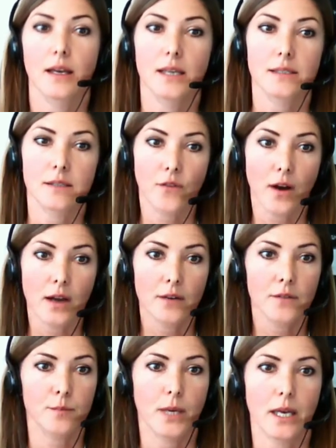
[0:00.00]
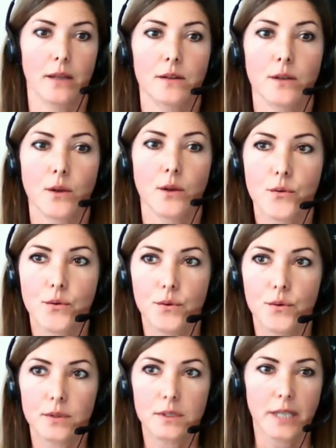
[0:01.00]
its environment
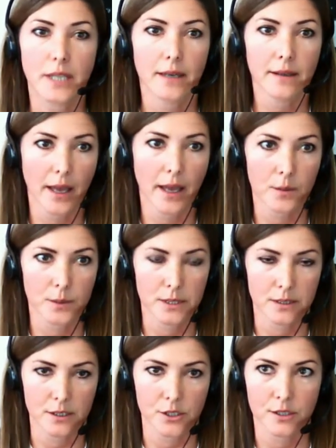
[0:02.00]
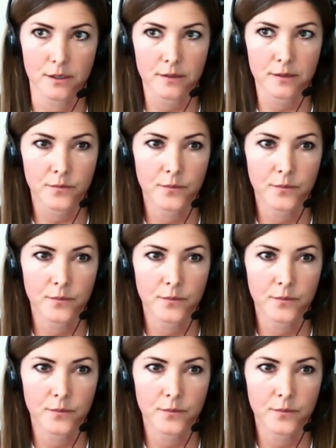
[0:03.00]
through data acquisition.